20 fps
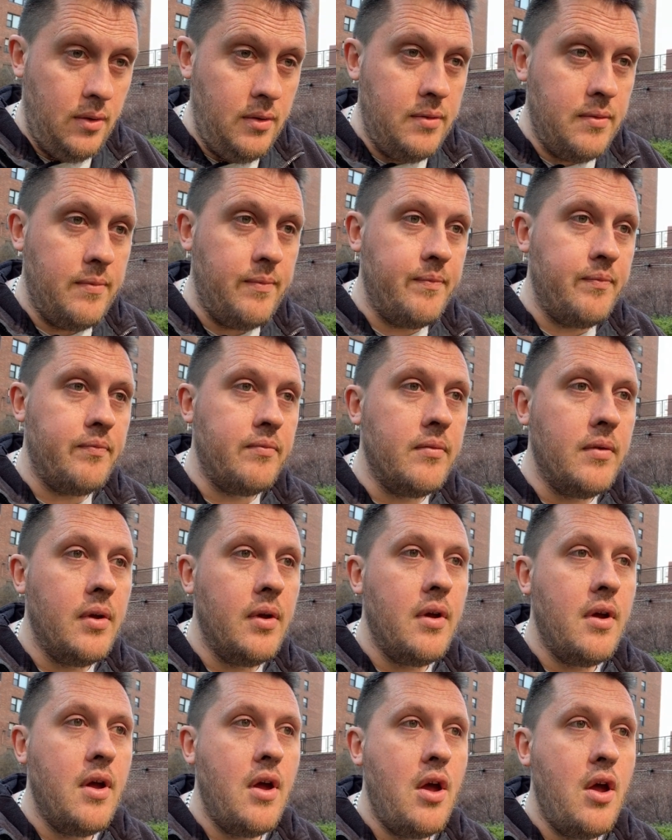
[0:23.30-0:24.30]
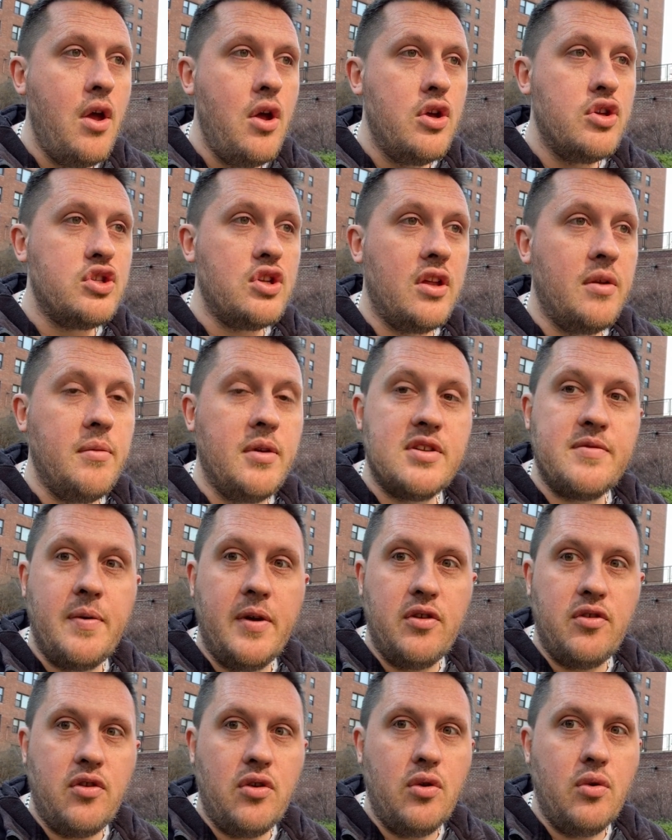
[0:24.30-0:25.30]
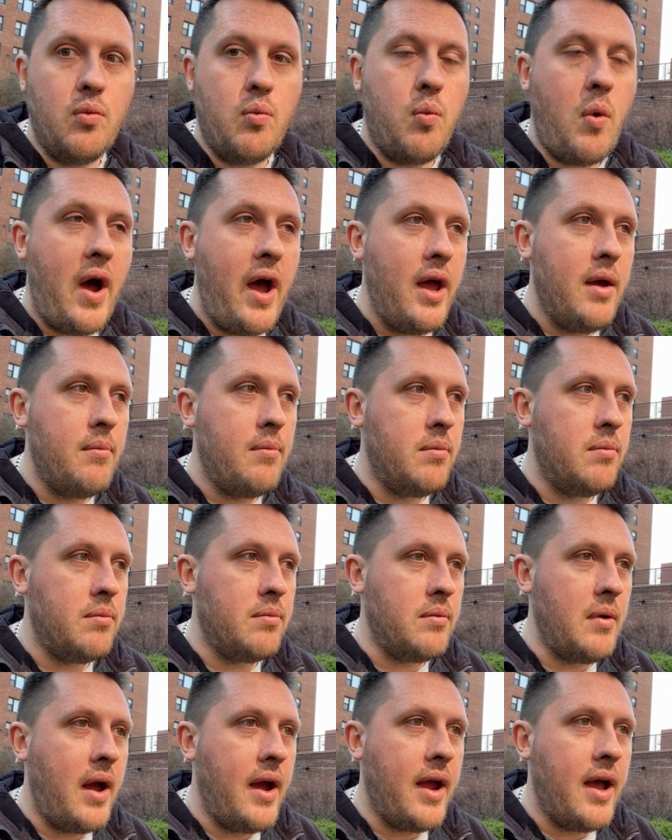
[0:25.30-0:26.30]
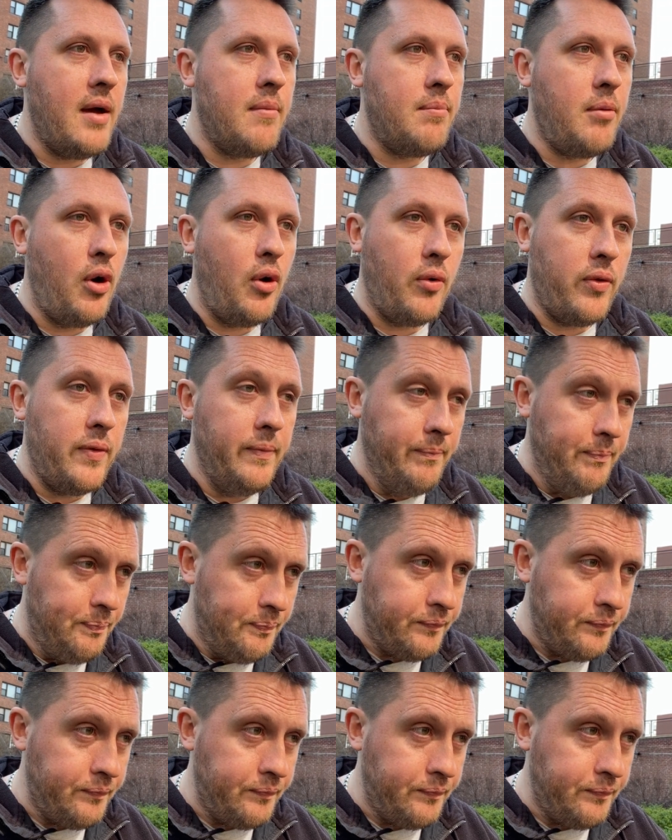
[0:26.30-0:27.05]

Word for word: so let me explain to you why I got both.